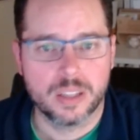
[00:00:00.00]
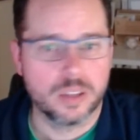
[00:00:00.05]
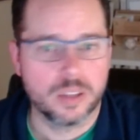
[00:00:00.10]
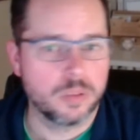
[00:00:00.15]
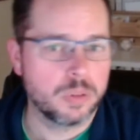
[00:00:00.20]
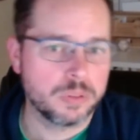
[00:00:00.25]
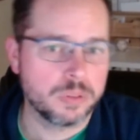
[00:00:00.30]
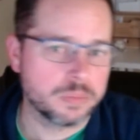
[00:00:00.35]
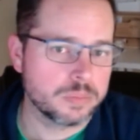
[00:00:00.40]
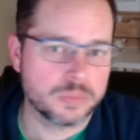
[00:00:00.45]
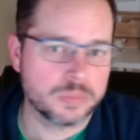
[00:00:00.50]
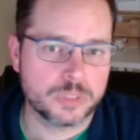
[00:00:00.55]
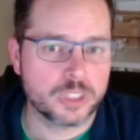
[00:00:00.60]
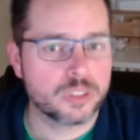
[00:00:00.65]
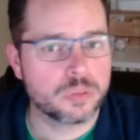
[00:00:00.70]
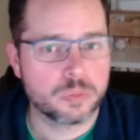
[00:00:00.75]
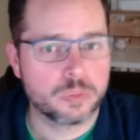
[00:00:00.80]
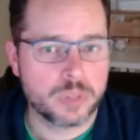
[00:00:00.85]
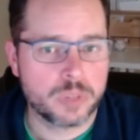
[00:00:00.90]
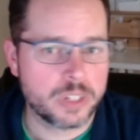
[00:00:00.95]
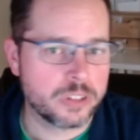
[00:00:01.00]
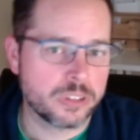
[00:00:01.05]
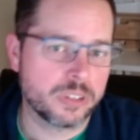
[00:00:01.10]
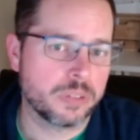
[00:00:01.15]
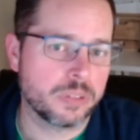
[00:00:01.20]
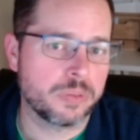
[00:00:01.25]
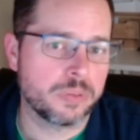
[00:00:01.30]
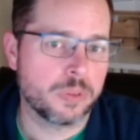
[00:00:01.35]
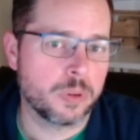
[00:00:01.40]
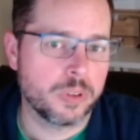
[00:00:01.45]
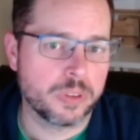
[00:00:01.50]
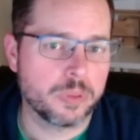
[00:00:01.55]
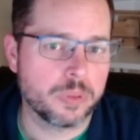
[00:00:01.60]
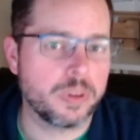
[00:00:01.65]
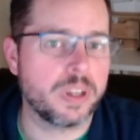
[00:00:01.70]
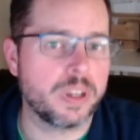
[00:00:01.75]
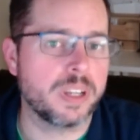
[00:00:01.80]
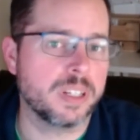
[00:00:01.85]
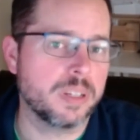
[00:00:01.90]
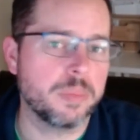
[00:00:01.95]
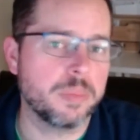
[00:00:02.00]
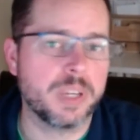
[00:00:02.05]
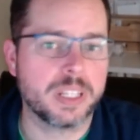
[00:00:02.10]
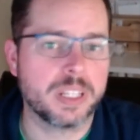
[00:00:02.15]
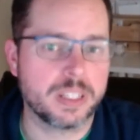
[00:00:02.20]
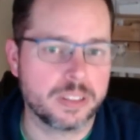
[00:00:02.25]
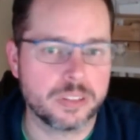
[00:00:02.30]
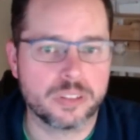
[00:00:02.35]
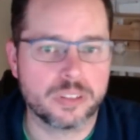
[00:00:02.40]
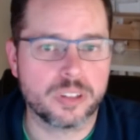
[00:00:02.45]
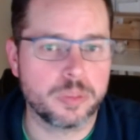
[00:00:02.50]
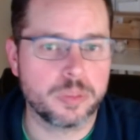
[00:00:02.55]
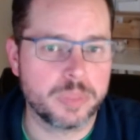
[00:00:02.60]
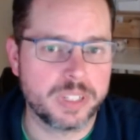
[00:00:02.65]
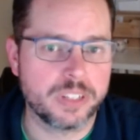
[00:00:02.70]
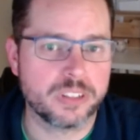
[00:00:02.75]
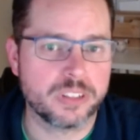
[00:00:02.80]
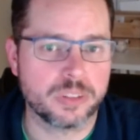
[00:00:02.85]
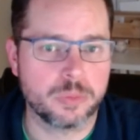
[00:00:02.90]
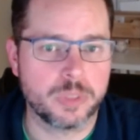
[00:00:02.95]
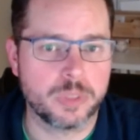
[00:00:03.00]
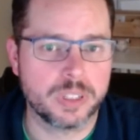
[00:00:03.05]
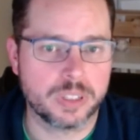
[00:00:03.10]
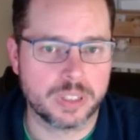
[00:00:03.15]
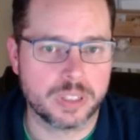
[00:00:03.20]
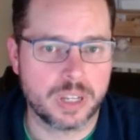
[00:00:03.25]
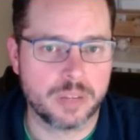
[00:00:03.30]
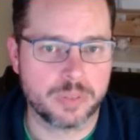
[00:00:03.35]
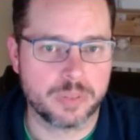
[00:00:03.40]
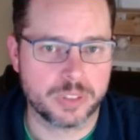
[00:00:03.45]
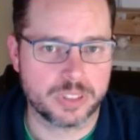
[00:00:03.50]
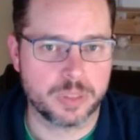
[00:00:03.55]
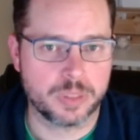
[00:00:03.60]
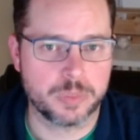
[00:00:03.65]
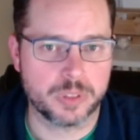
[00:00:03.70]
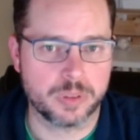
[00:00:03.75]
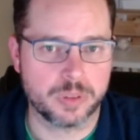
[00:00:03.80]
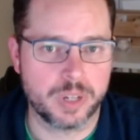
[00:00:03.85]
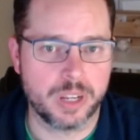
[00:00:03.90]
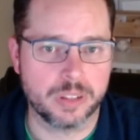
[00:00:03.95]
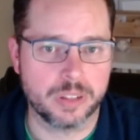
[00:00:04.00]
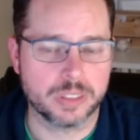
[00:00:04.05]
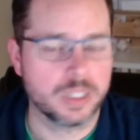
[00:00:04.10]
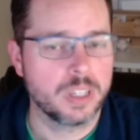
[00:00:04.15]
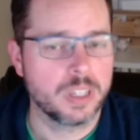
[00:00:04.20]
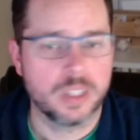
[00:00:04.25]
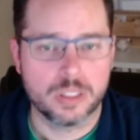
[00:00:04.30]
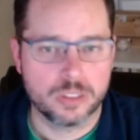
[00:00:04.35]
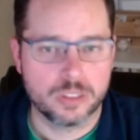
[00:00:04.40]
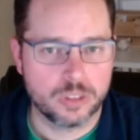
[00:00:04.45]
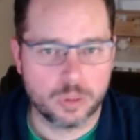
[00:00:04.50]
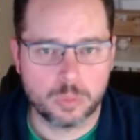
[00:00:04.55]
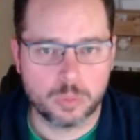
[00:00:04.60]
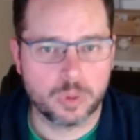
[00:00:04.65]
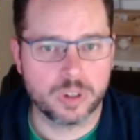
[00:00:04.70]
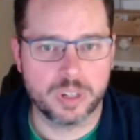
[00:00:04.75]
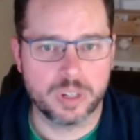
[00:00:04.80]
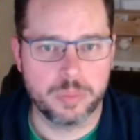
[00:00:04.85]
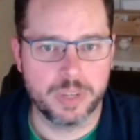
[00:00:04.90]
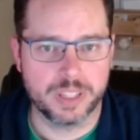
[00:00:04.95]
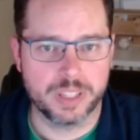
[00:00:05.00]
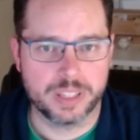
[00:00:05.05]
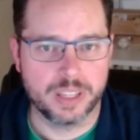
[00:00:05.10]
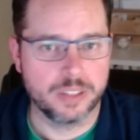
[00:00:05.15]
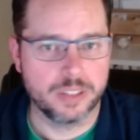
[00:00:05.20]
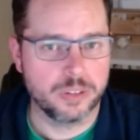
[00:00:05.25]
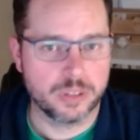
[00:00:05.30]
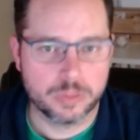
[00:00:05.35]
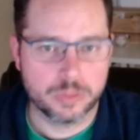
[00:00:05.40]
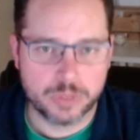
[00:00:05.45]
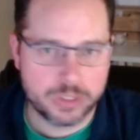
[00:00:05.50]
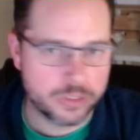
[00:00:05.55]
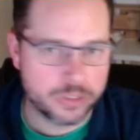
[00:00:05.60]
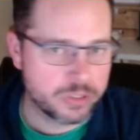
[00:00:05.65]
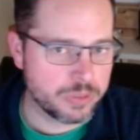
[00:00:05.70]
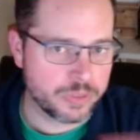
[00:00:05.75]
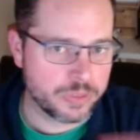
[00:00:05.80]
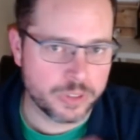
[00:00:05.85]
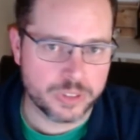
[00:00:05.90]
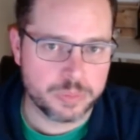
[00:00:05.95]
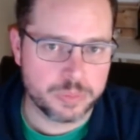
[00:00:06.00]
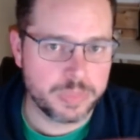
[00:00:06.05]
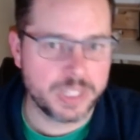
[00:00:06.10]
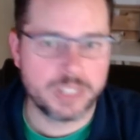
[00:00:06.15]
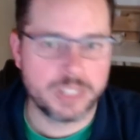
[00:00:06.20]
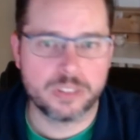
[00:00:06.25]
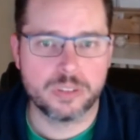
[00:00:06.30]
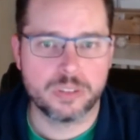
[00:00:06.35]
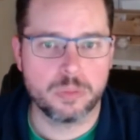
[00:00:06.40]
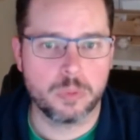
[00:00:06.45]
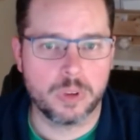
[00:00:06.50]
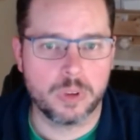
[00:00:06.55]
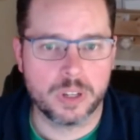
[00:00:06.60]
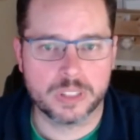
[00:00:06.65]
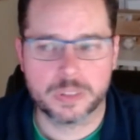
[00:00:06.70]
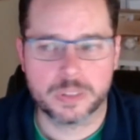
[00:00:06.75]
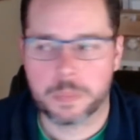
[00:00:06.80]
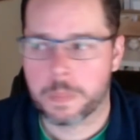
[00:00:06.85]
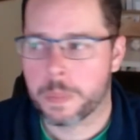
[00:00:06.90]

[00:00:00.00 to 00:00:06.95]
Well, just register for all 3 and then make that determination when the conference comes around. Don't worry about that. You can register for as many as you want.